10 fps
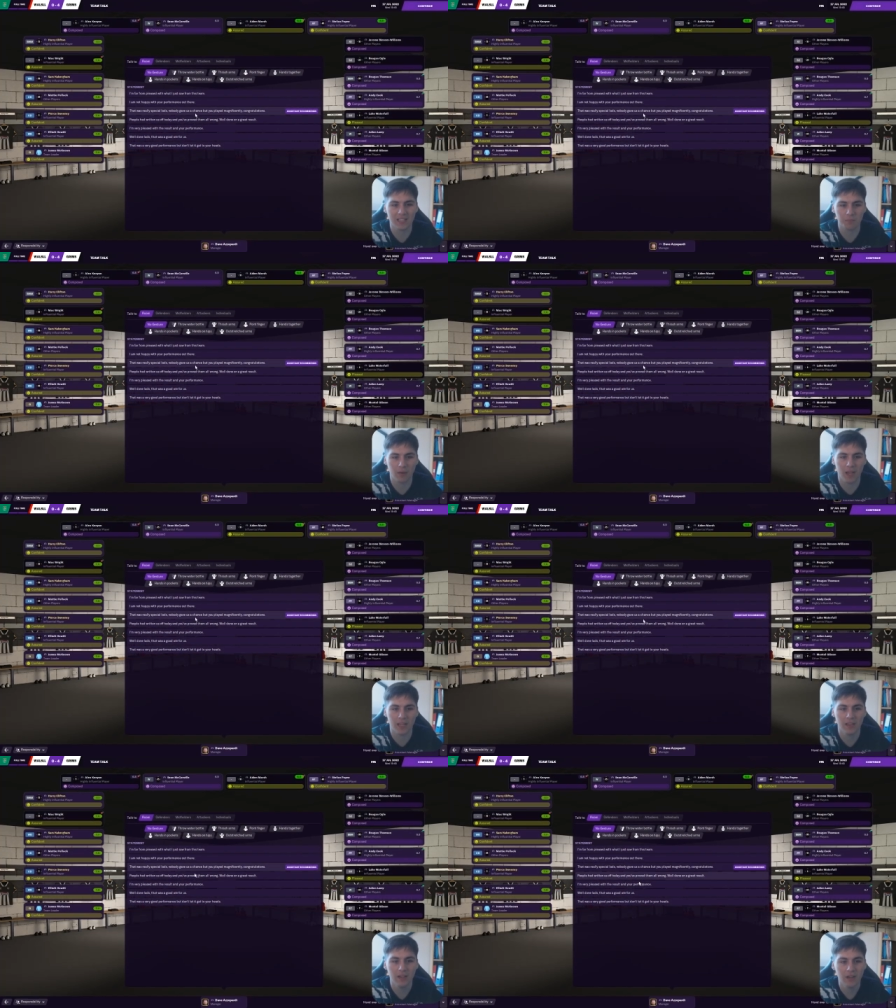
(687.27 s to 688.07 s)

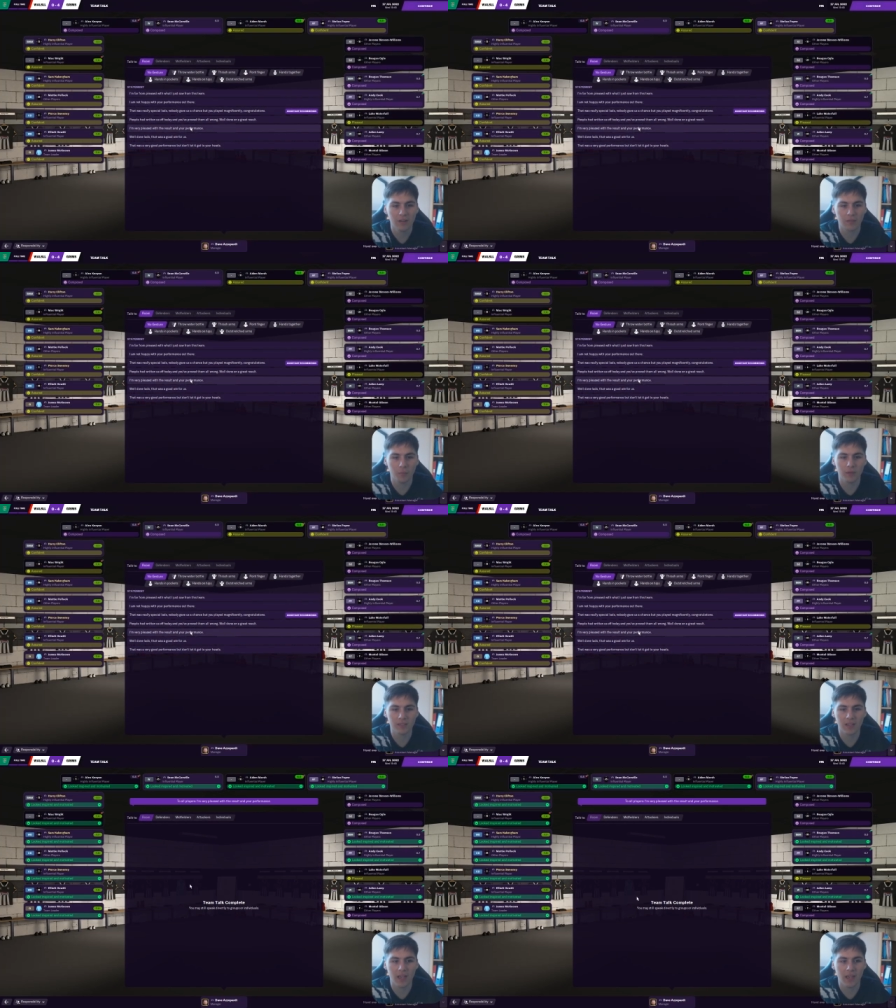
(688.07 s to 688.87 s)
display from
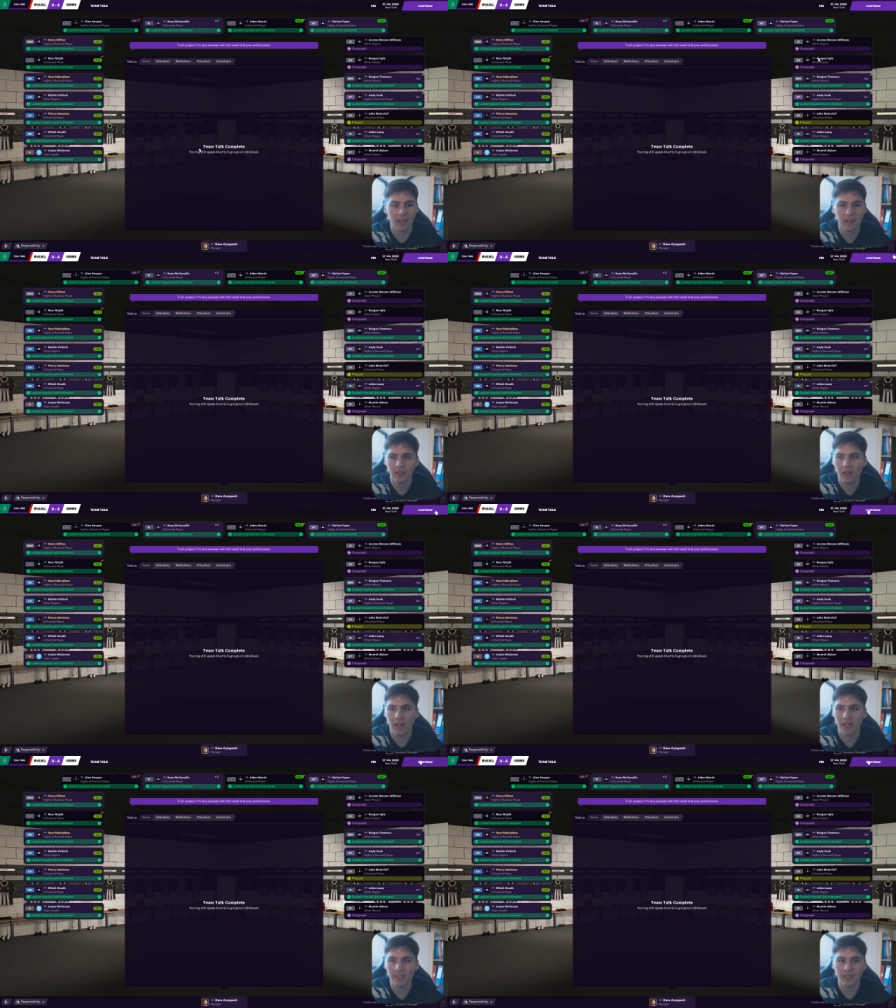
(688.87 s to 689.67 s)
us there.
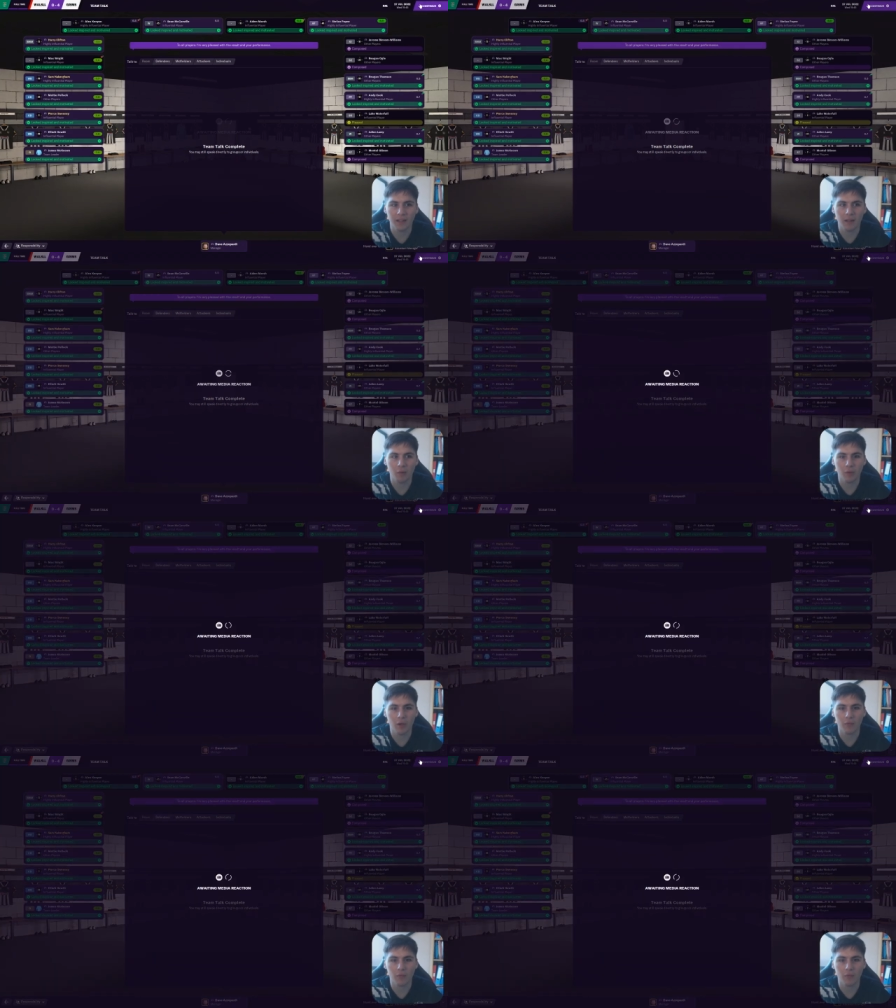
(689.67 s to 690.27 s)
And uh, we are